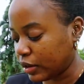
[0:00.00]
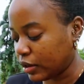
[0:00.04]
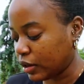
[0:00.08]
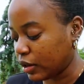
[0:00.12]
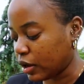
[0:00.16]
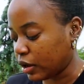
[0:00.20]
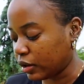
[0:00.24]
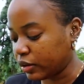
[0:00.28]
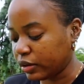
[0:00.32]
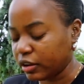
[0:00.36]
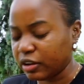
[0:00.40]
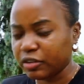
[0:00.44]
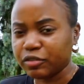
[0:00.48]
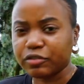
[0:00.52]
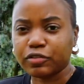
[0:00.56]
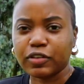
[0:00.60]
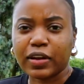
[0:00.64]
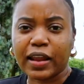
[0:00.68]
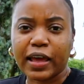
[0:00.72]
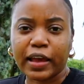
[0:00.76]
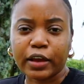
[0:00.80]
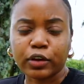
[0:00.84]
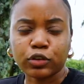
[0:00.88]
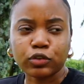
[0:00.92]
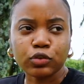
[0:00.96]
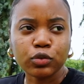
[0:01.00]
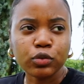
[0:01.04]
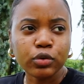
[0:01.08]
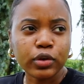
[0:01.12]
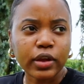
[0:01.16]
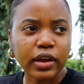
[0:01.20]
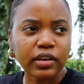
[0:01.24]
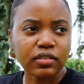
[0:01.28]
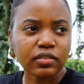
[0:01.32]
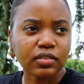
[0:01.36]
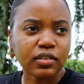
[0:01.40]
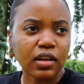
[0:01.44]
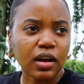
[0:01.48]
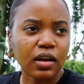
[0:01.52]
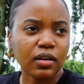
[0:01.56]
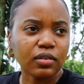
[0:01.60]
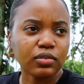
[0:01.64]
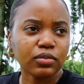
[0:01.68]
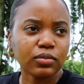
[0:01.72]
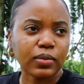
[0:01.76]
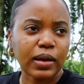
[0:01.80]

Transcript: in London for like 2 years now,